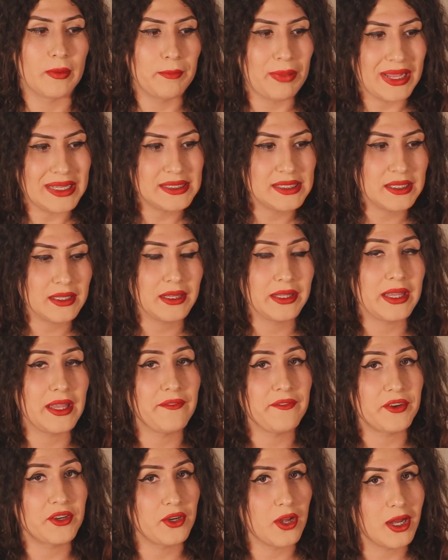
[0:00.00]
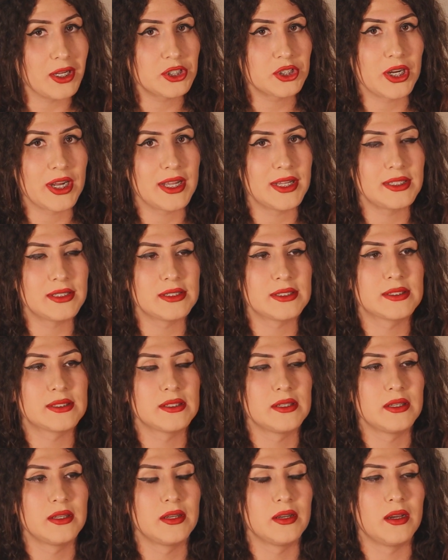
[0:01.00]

basically if you're not trans,